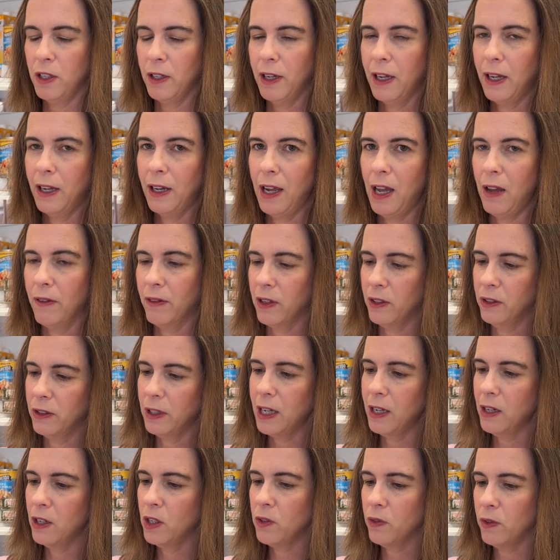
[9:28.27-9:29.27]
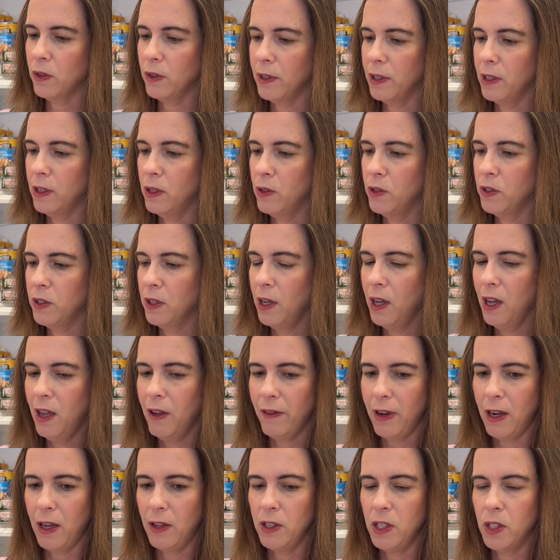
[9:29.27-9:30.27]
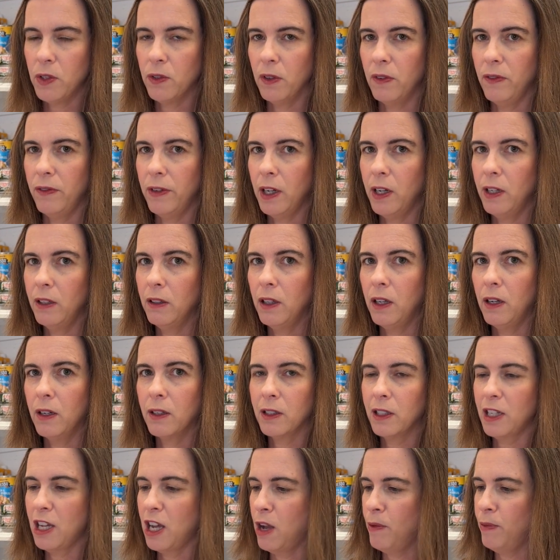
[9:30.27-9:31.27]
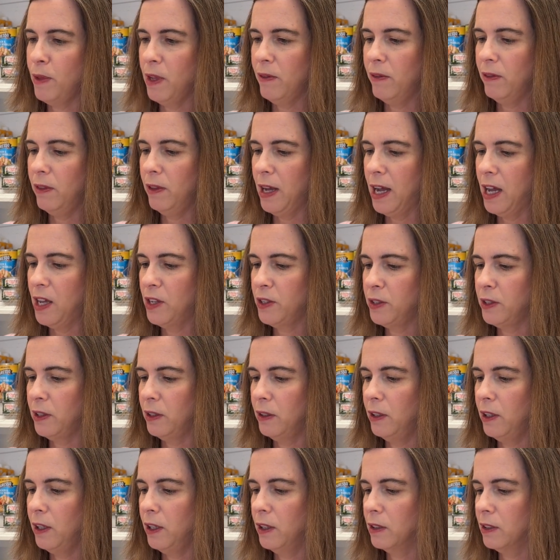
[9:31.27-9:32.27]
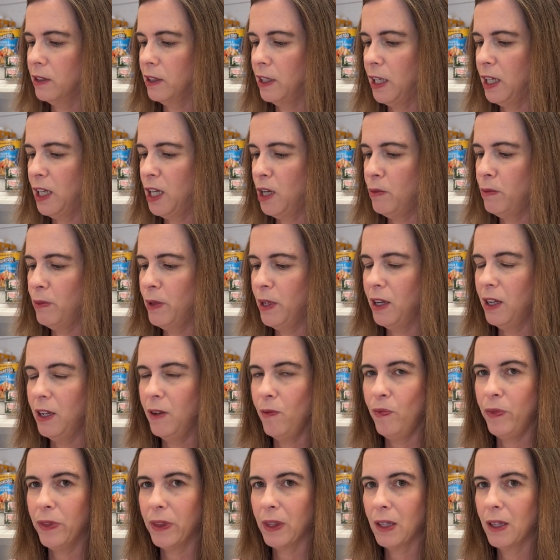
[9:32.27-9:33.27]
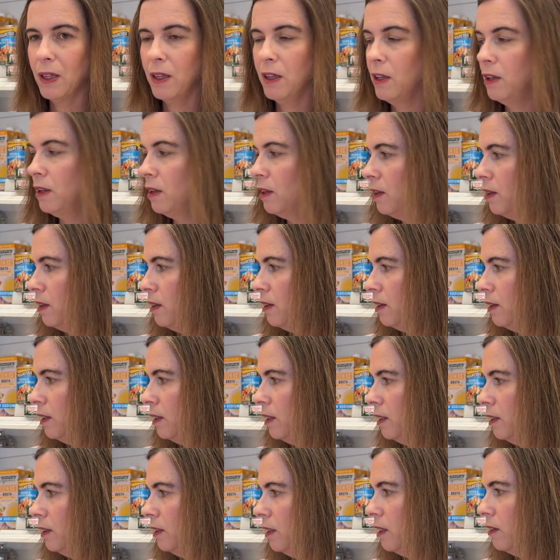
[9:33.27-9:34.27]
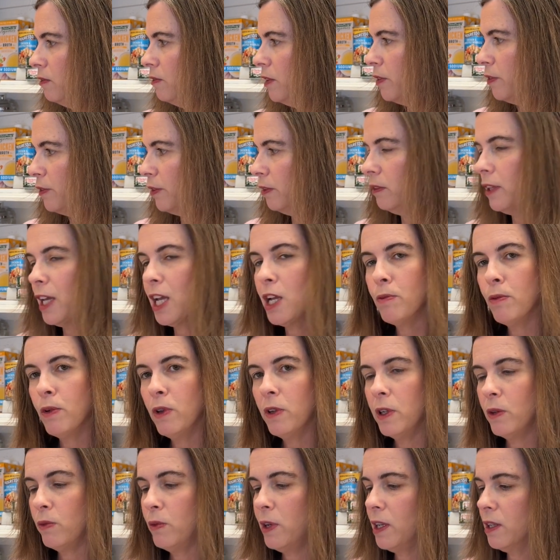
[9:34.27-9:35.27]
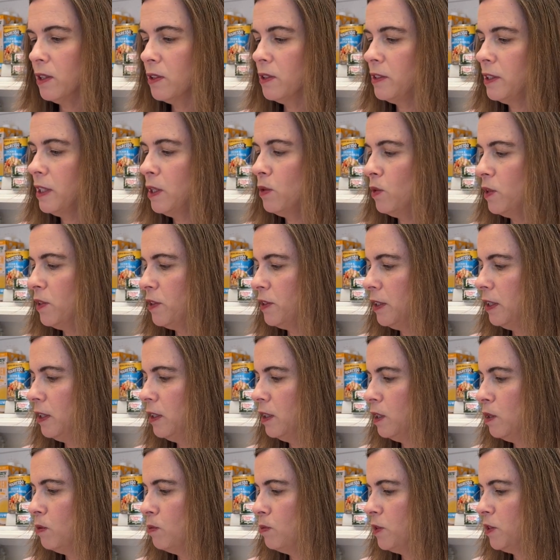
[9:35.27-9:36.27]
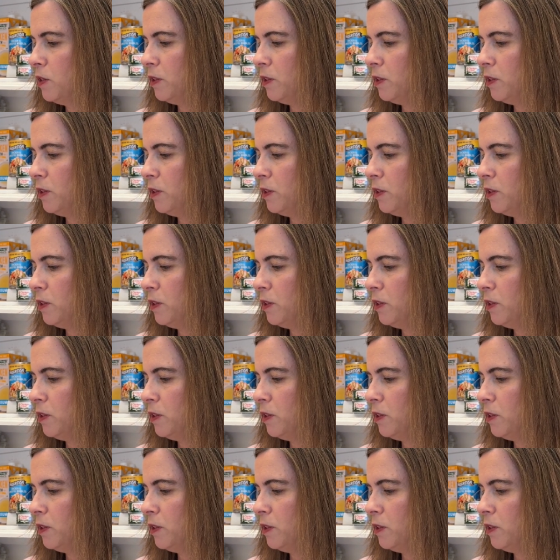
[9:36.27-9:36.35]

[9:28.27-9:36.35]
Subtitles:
You got to have containers for those. I have these for a very long time. They've lasted a long time, and I love that they're labeled and we can see what's in them.